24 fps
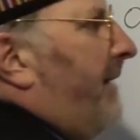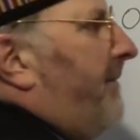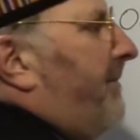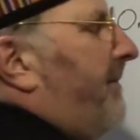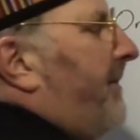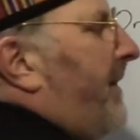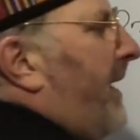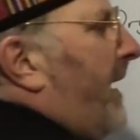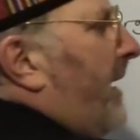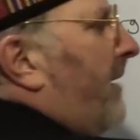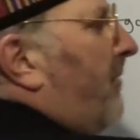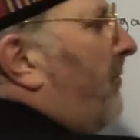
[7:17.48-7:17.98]

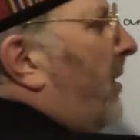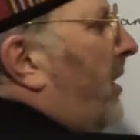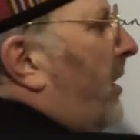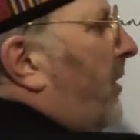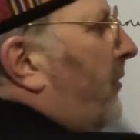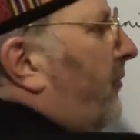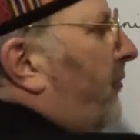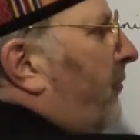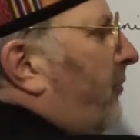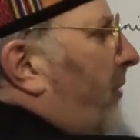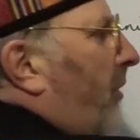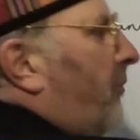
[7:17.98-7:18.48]
then there
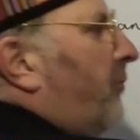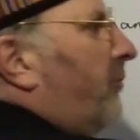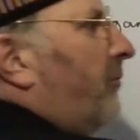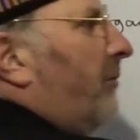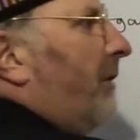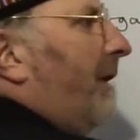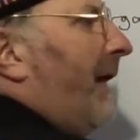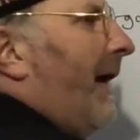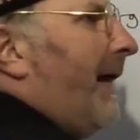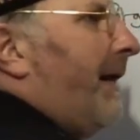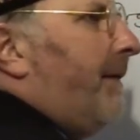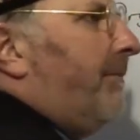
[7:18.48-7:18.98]
are
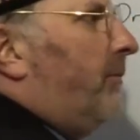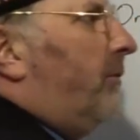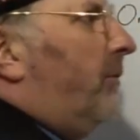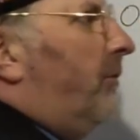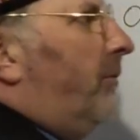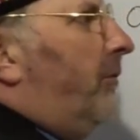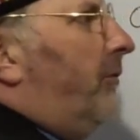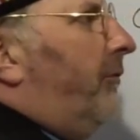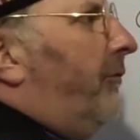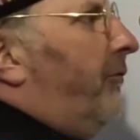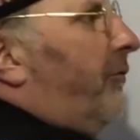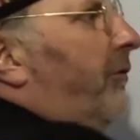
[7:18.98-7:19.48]
social
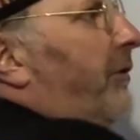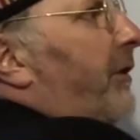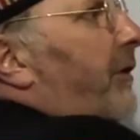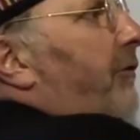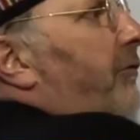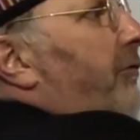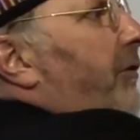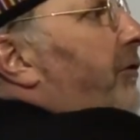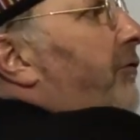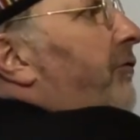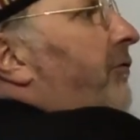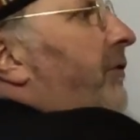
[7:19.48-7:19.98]
animals that
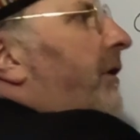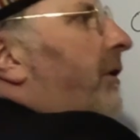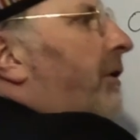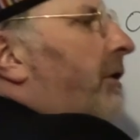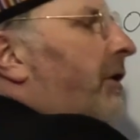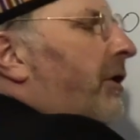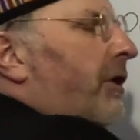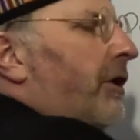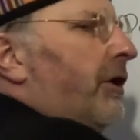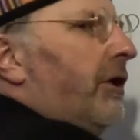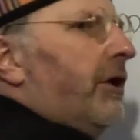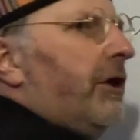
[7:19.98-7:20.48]
exist in
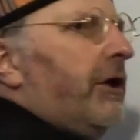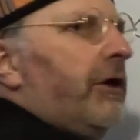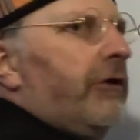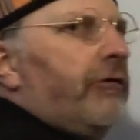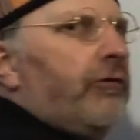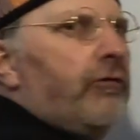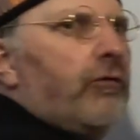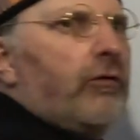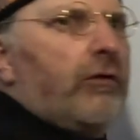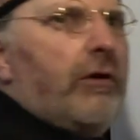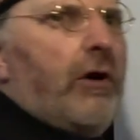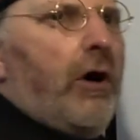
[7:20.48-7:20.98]

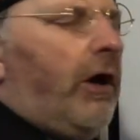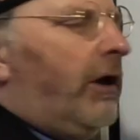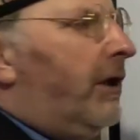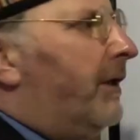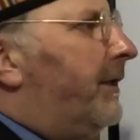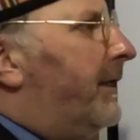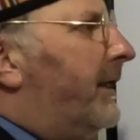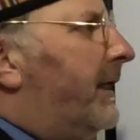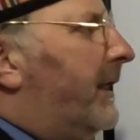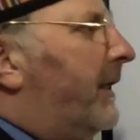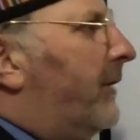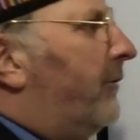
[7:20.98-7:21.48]
herds or
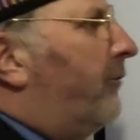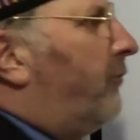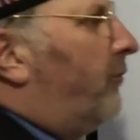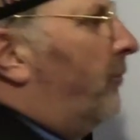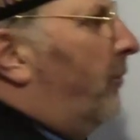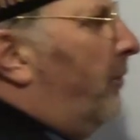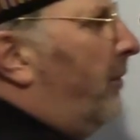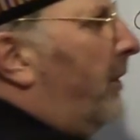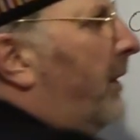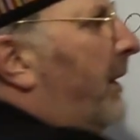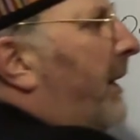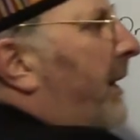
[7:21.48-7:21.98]
colonies,
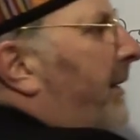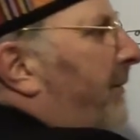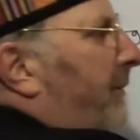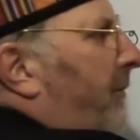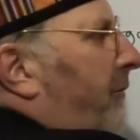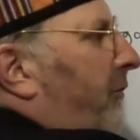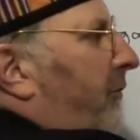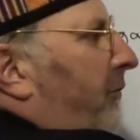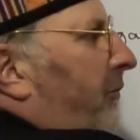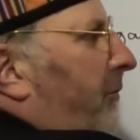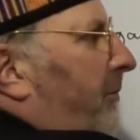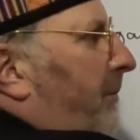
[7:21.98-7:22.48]
or
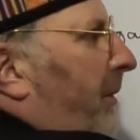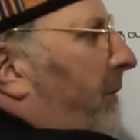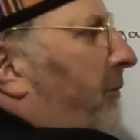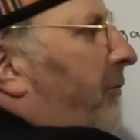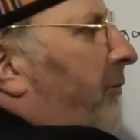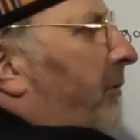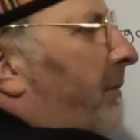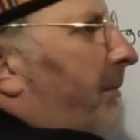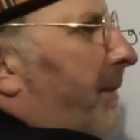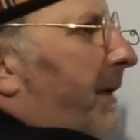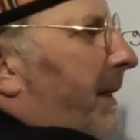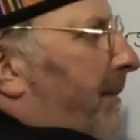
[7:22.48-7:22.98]
this is
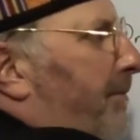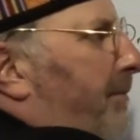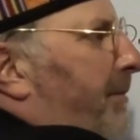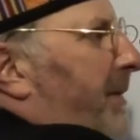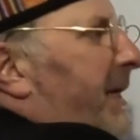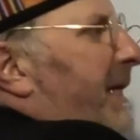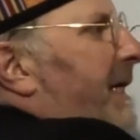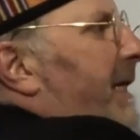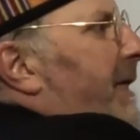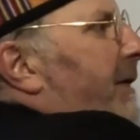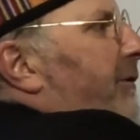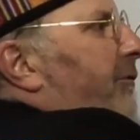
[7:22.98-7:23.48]
supposed to be
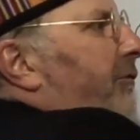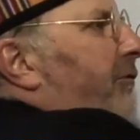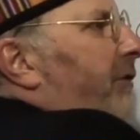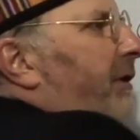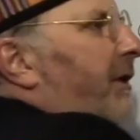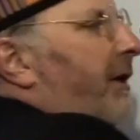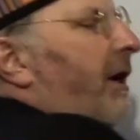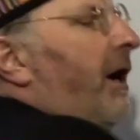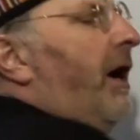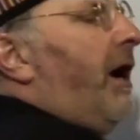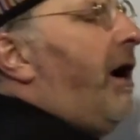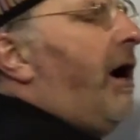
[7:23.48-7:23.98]
bees
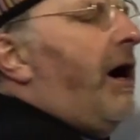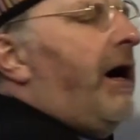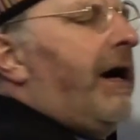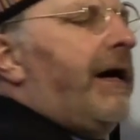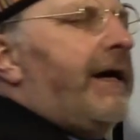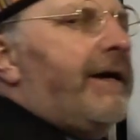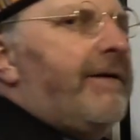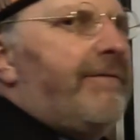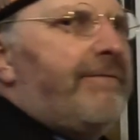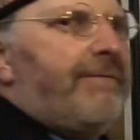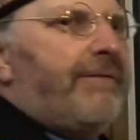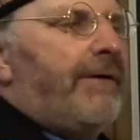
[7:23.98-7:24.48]
in a
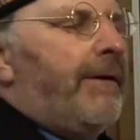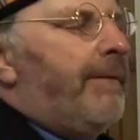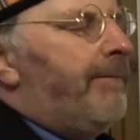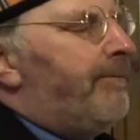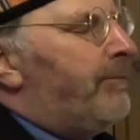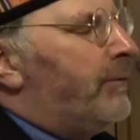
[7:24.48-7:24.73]
hive.